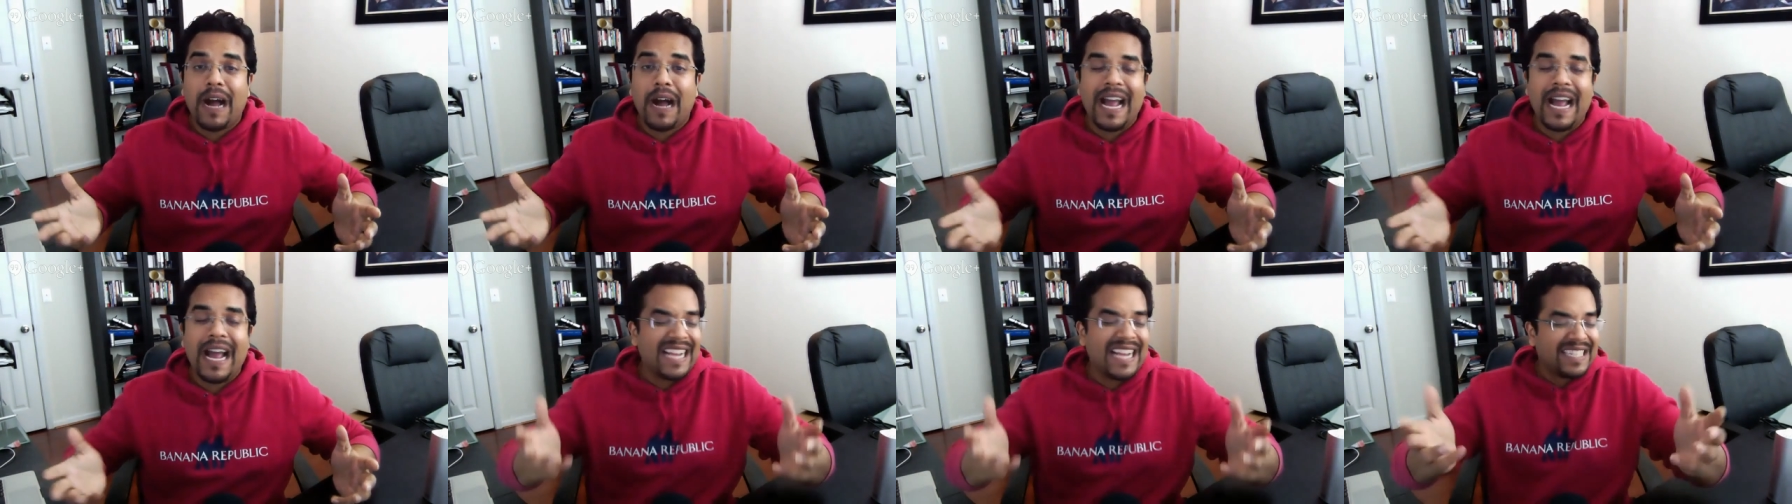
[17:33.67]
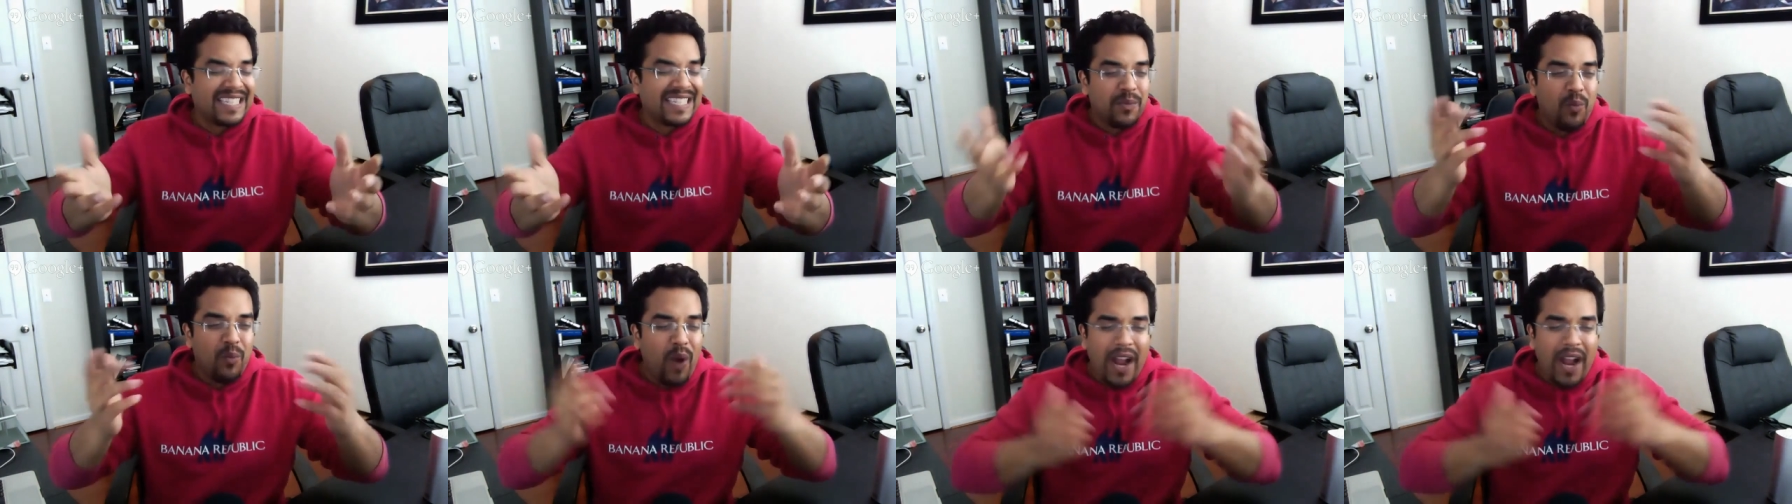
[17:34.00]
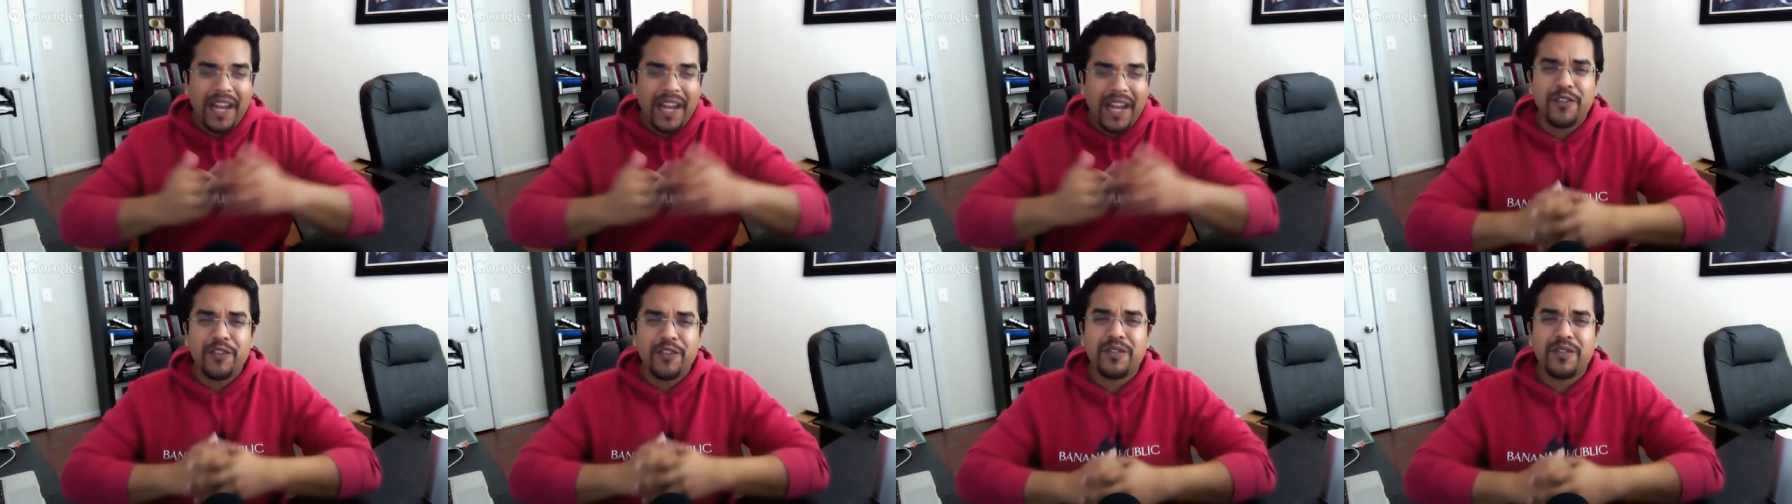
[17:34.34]
I asked him, why
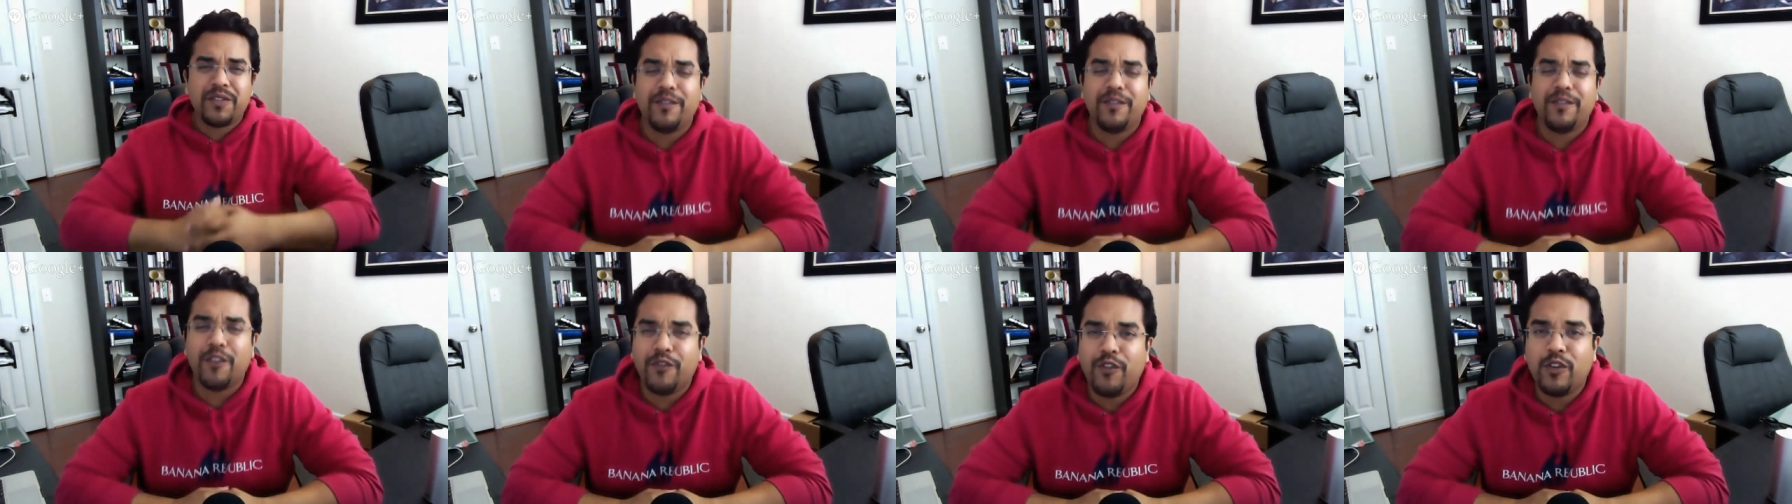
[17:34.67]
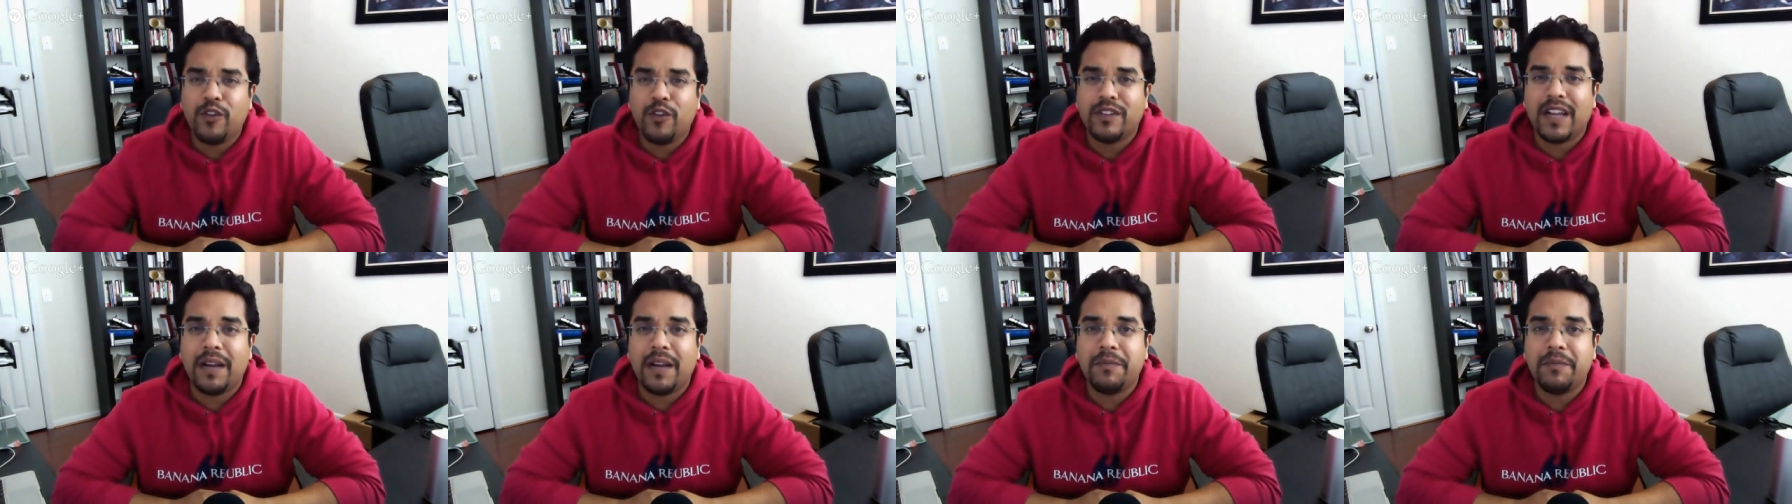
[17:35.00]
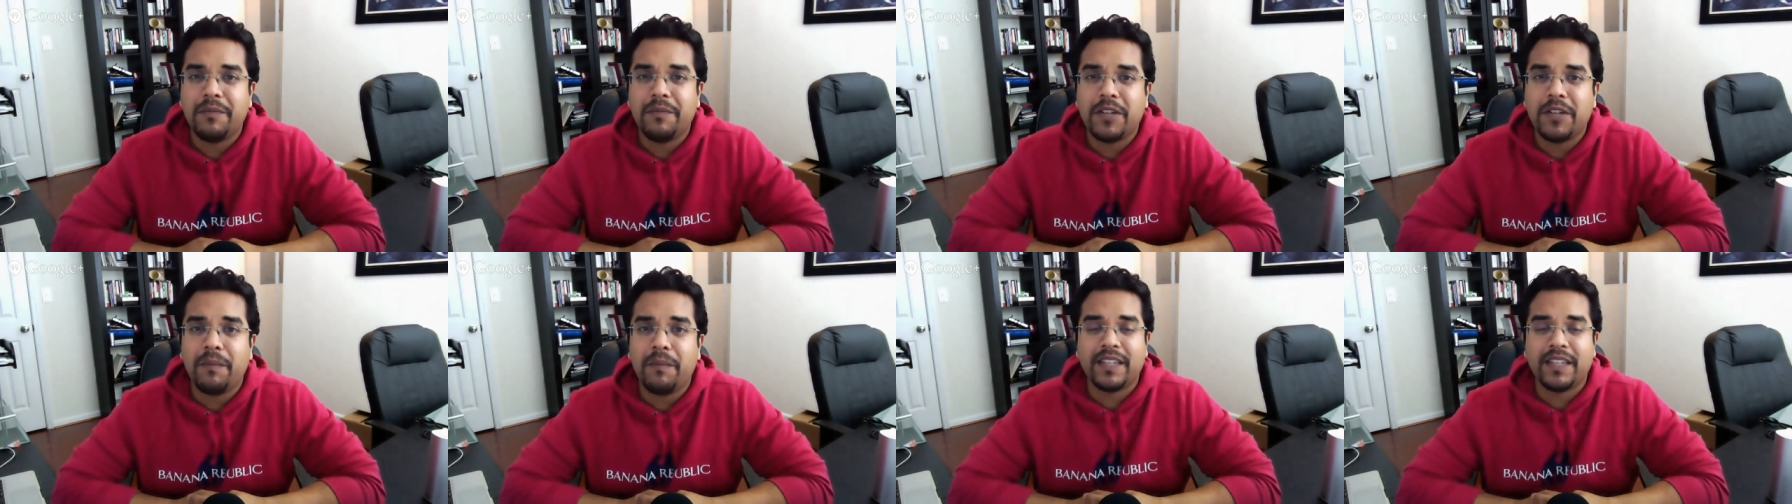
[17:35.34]
do you still have your full-time
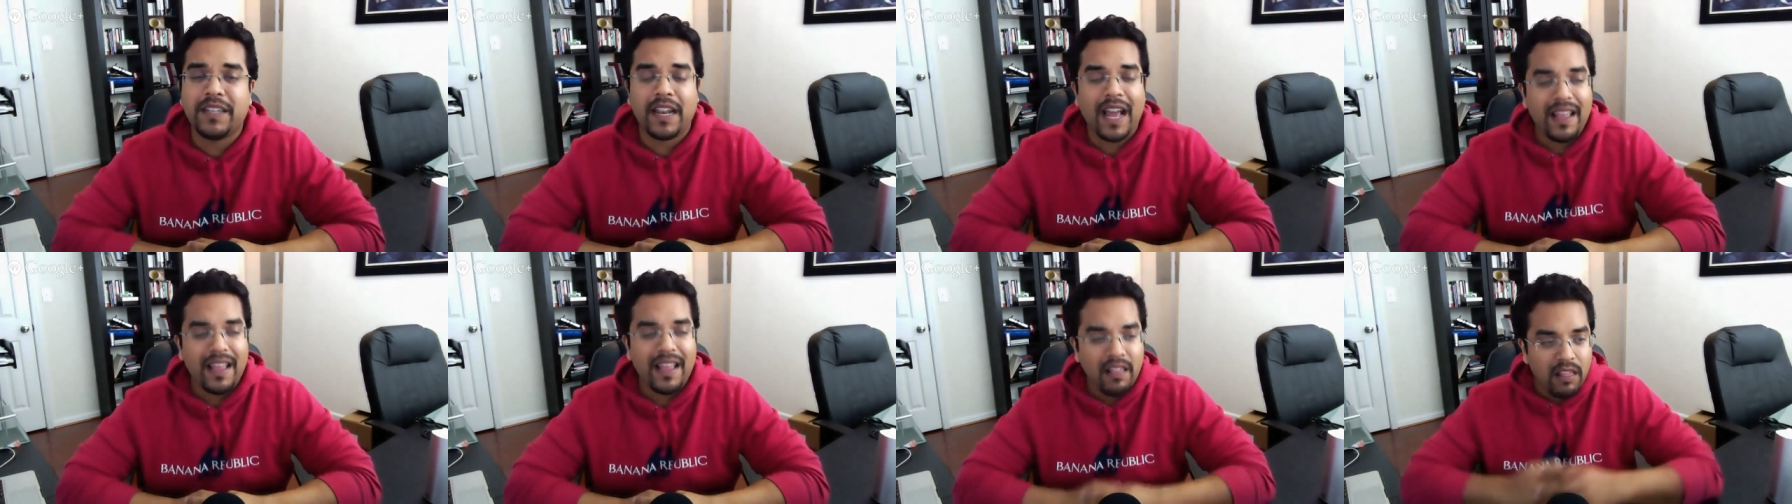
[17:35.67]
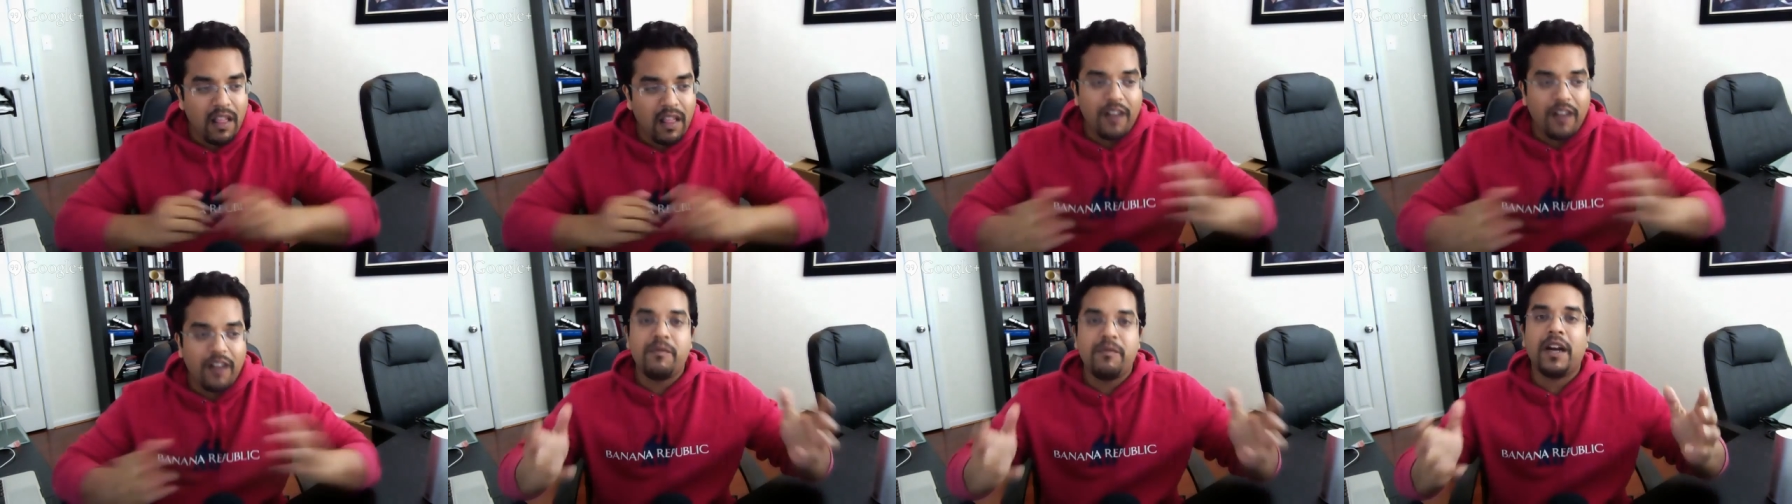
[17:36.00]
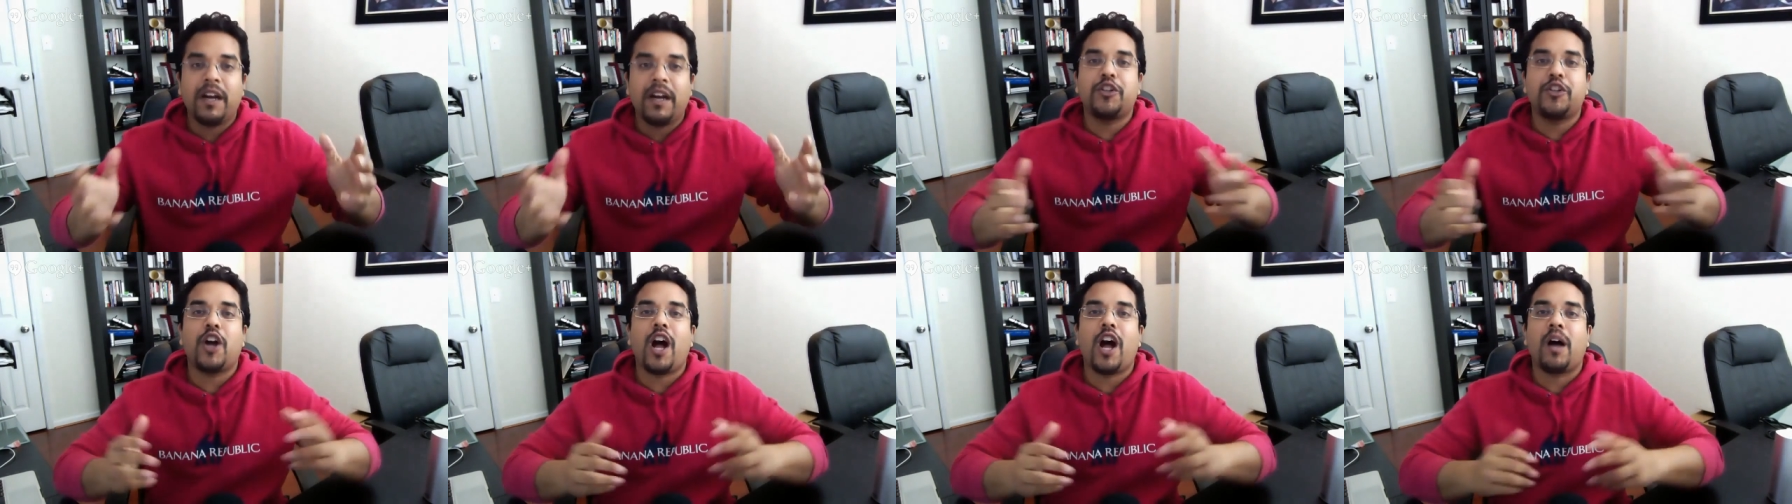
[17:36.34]
job? He said, I love my
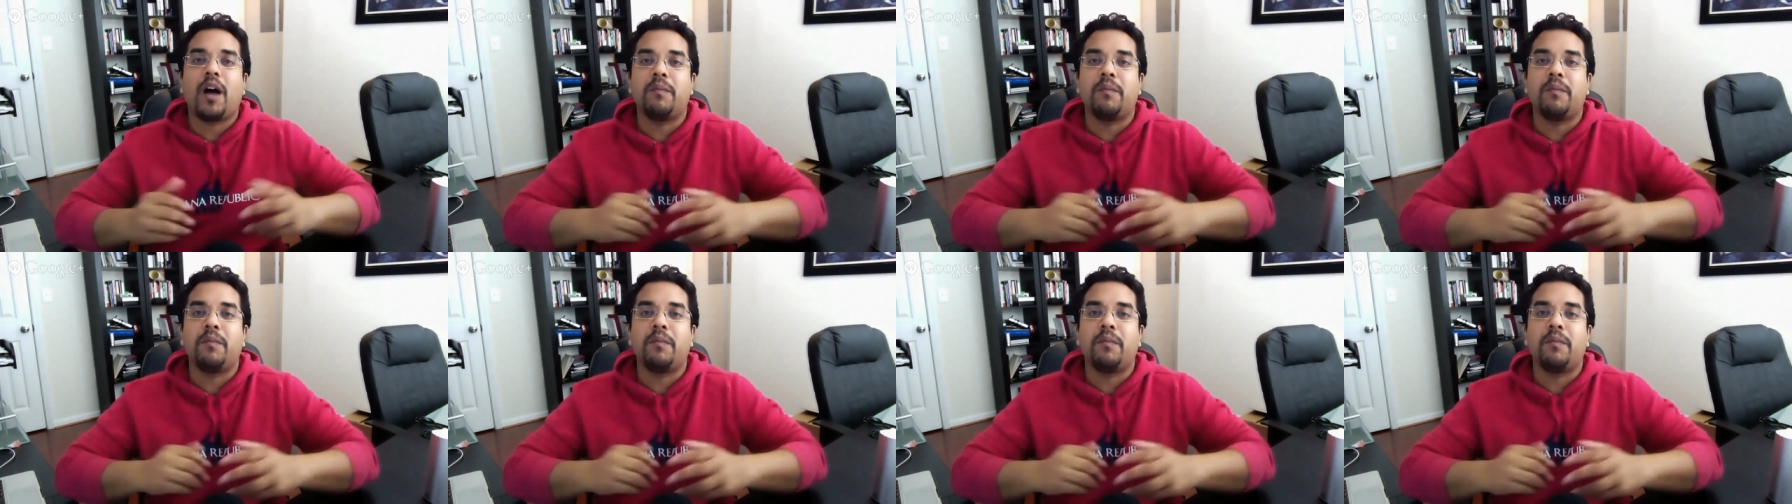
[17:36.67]
job.